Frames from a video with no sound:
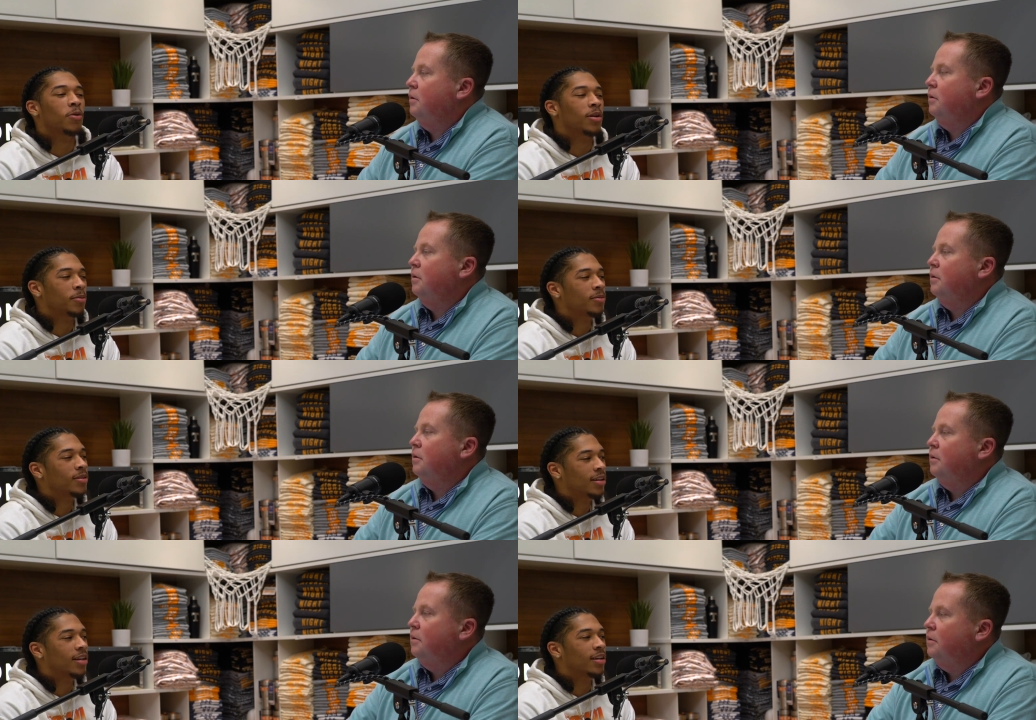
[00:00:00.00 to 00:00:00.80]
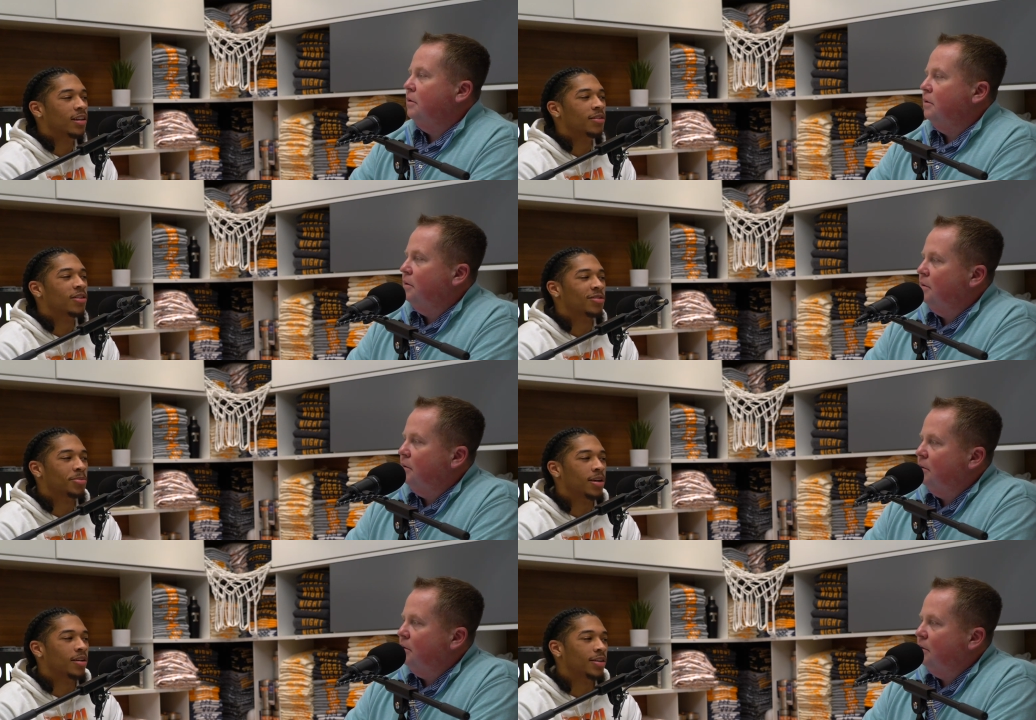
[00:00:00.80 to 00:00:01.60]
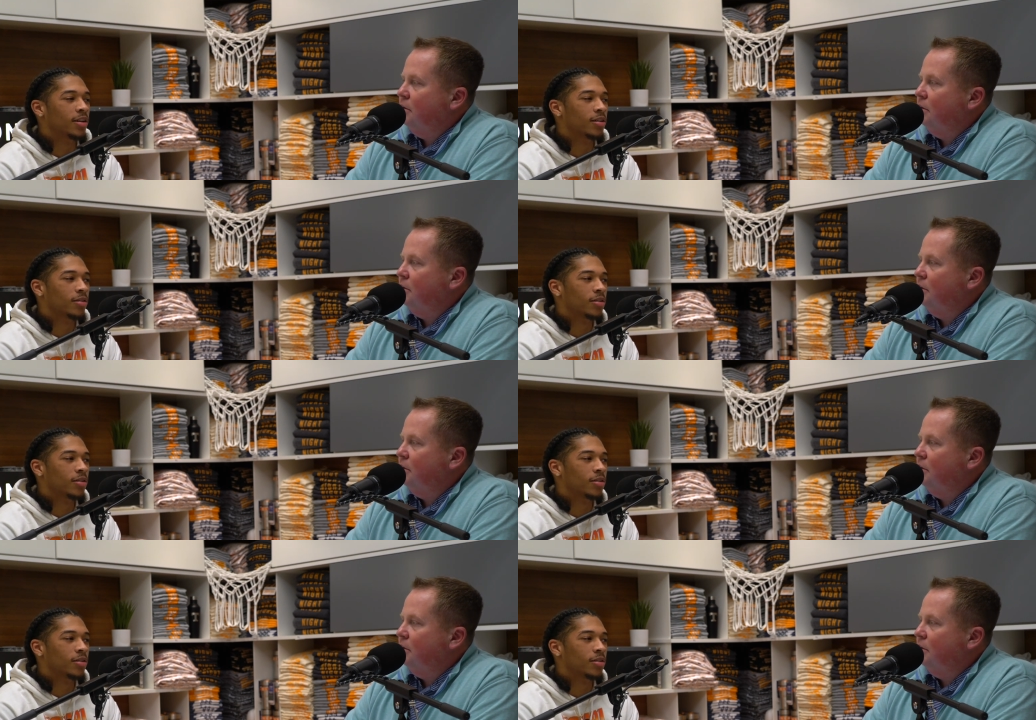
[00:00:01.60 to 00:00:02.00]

Speaker 1: want to get a defensive player of the year.